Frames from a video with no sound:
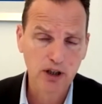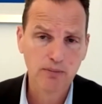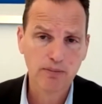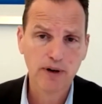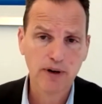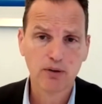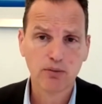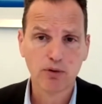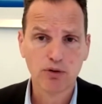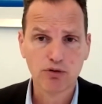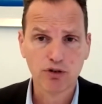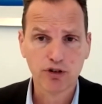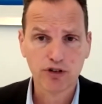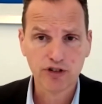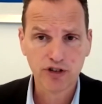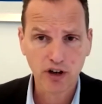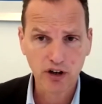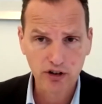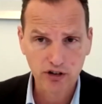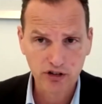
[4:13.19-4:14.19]
compared with
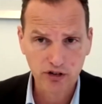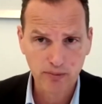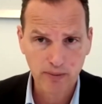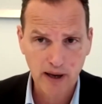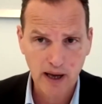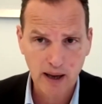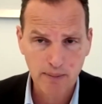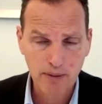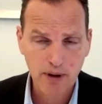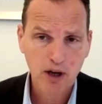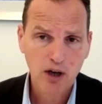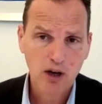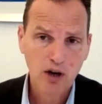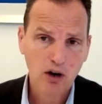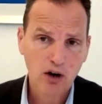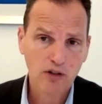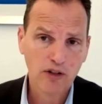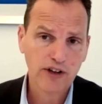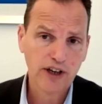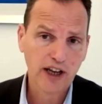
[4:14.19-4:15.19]
rituximab
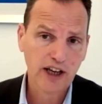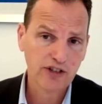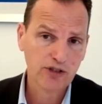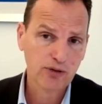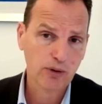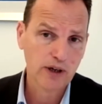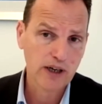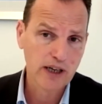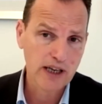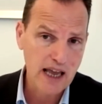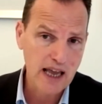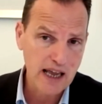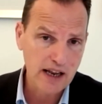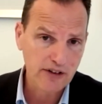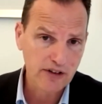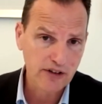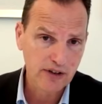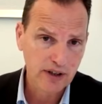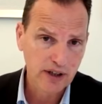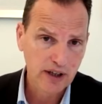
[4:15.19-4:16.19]
on the
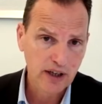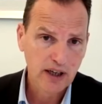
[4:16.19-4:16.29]
DAS28,